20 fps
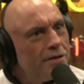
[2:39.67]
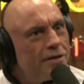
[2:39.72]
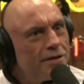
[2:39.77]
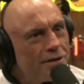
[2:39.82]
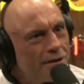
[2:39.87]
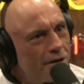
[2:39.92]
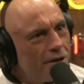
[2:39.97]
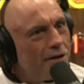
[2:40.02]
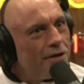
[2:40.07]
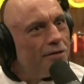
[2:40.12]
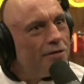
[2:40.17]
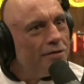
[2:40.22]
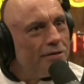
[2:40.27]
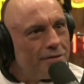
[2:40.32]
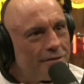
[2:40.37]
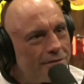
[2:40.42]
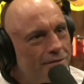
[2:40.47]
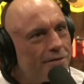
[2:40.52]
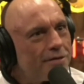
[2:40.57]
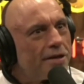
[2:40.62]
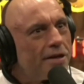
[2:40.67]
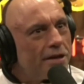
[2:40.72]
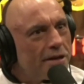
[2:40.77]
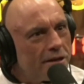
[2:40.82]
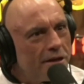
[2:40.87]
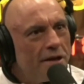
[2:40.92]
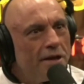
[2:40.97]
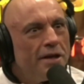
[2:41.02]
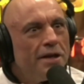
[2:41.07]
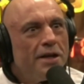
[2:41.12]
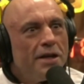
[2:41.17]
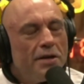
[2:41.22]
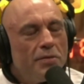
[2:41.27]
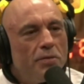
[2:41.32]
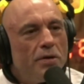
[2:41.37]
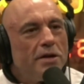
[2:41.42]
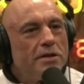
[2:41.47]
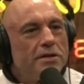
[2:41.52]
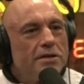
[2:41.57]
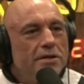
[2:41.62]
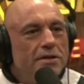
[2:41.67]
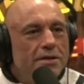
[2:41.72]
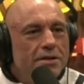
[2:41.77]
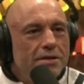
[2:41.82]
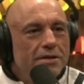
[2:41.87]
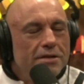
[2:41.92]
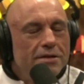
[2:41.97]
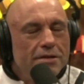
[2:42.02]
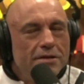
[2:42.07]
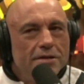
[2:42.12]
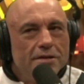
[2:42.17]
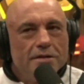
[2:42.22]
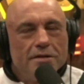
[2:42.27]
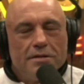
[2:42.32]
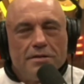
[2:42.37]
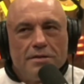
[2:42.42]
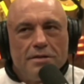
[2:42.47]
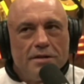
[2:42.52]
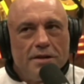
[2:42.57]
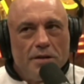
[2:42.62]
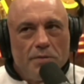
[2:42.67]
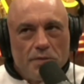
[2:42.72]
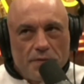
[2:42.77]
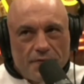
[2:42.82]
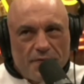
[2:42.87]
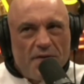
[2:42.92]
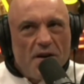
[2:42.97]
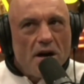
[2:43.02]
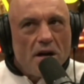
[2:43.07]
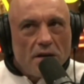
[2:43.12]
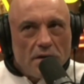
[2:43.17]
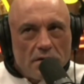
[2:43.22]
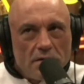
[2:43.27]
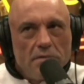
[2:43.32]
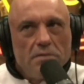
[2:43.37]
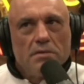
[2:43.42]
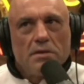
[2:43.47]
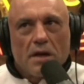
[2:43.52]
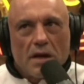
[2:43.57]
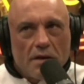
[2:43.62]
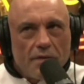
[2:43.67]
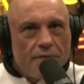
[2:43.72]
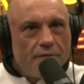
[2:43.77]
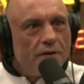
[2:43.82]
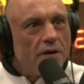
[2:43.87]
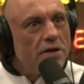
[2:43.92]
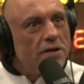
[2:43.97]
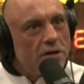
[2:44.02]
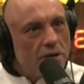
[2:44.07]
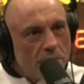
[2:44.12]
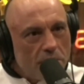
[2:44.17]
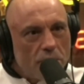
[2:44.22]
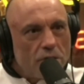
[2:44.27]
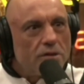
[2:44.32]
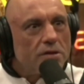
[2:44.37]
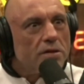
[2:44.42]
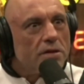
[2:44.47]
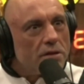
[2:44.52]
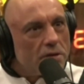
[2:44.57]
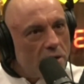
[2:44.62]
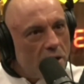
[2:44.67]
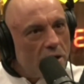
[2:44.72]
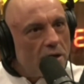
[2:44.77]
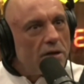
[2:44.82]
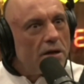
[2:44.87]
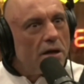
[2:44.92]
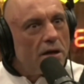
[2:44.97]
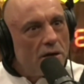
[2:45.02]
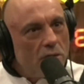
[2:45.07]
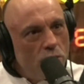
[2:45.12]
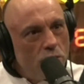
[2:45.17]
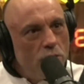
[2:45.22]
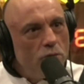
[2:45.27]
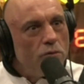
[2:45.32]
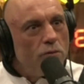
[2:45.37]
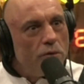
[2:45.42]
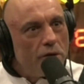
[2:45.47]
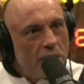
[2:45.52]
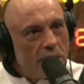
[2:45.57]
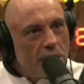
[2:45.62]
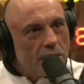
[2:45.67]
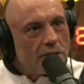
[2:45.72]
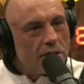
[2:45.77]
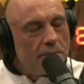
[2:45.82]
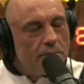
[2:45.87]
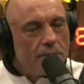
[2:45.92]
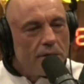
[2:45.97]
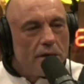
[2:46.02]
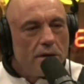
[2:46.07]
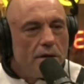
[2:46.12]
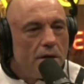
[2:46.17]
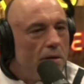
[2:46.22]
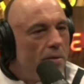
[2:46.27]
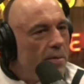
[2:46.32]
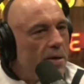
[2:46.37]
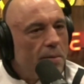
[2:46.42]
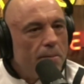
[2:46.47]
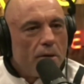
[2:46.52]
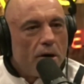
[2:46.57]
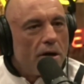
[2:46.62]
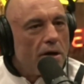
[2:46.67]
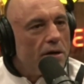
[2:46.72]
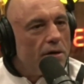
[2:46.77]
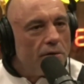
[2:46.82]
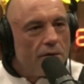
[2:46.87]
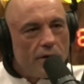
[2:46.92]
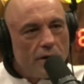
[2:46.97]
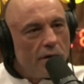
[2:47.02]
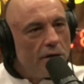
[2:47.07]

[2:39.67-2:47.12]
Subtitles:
You know, it was like, it was fun. Like a fun commercial. Like you're like, ooh, what do you guys, but nobody bought into it.